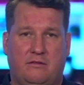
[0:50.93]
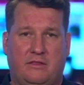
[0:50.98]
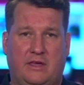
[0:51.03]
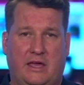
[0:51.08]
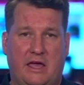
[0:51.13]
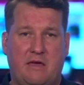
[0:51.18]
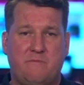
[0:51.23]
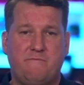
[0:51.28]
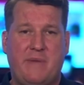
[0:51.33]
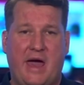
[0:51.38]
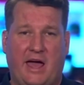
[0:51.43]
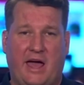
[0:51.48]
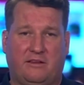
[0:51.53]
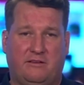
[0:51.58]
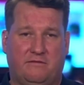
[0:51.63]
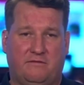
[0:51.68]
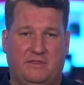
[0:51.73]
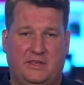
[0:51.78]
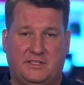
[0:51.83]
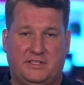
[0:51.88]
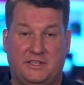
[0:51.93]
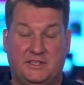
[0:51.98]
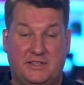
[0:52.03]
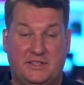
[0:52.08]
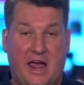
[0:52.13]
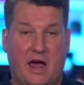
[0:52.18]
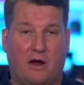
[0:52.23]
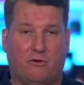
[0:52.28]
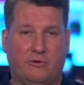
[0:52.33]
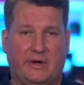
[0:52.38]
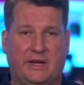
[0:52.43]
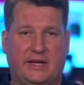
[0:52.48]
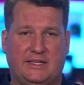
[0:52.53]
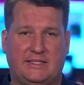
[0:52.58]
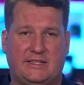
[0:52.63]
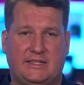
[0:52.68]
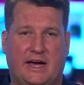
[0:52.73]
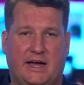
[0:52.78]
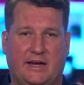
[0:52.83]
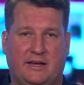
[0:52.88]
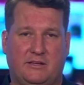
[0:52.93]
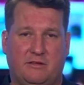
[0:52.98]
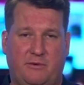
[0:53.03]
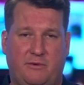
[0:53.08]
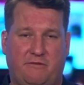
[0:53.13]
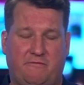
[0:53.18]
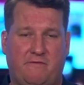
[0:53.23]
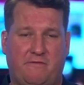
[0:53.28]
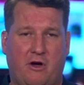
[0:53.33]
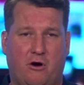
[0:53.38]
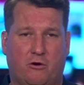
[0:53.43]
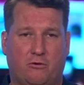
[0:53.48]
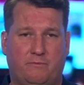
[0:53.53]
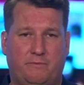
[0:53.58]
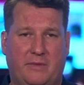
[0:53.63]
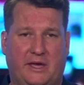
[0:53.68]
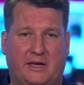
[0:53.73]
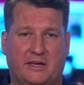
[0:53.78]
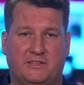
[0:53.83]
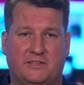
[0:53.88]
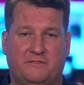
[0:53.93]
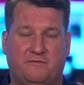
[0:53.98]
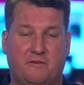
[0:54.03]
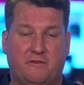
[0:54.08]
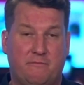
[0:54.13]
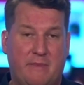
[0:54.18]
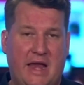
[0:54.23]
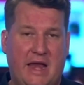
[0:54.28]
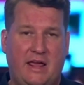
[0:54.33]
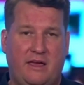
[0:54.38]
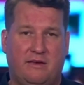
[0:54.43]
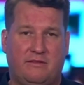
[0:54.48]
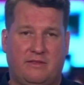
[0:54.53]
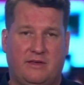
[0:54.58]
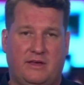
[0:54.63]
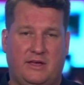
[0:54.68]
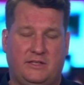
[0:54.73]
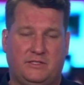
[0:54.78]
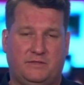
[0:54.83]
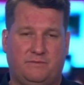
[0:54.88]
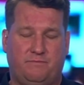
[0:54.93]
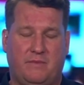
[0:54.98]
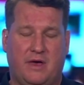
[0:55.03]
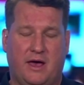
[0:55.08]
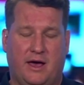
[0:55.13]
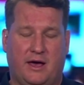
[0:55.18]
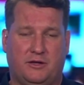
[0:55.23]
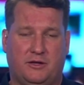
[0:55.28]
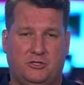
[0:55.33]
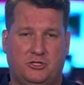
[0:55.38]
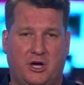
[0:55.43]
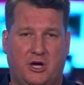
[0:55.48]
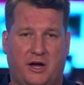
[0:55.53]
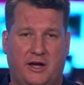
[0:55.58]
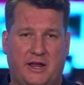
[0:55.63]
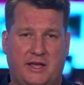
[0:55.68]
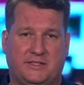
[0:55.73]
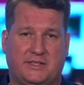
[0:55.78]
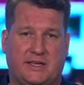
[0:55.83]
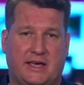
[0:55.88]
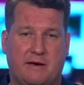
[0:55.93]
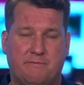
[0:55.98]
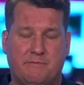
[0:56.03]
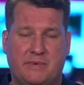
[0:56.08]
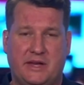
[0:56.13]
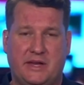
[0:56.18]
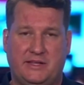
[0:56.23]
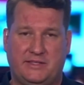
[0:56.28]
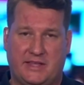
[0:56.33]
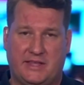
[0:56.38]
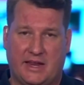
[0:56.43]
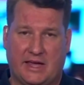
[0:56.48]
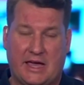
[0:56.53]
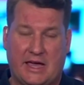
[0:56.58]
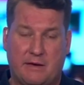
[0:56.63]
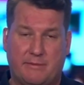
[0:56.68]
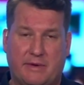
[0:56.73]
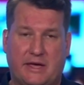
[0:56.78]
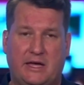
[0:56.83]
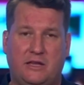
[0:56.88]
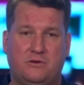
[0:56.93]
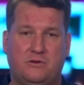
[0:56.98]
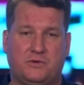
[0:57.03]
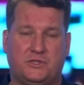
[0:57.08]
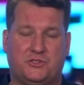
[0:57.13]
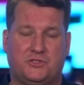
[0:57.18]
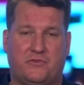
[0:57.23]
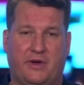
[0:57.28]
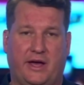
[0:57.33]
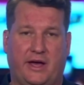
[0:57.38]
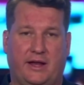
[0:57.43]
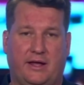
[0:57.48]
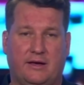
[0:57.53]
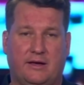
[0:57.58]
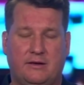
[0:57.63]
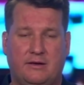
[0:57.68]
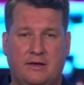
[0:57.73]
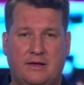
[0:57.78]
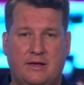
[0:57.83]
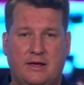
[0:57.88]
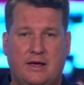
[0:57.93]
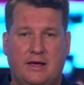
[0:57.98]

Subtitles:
The impact of this is now really starting to be felt, because for many of these Chinese companies that are coming into Australia